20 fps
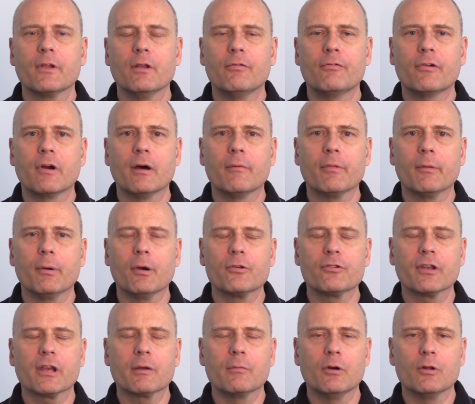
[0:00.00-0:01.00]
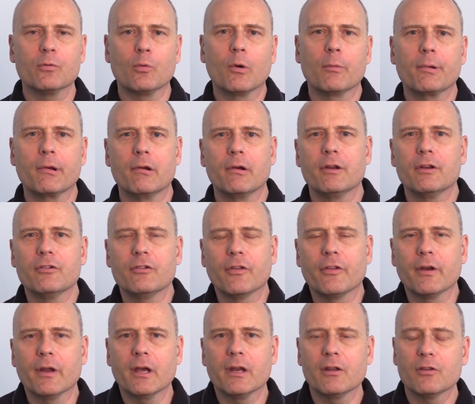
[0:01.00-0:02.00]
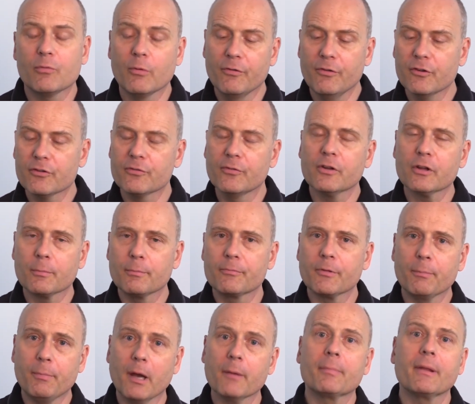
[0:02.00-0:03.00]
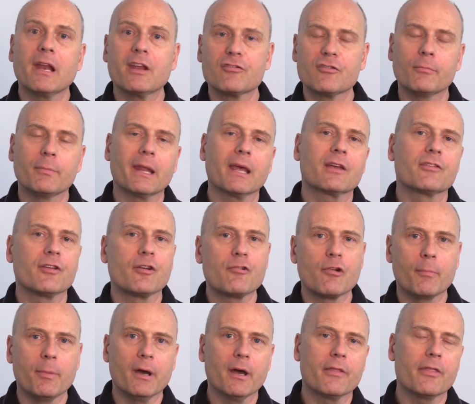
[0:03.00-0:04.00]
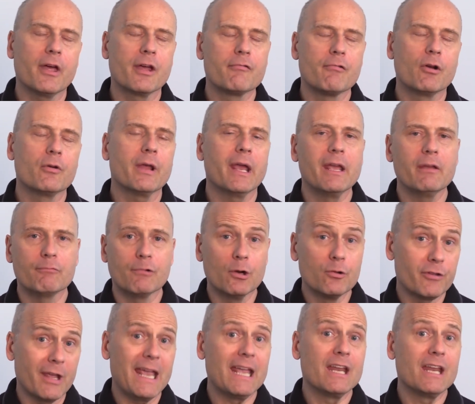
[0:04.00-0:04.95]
from the post-Second World War period into the 90s, well, first of all, the population of blacks under apartheid rose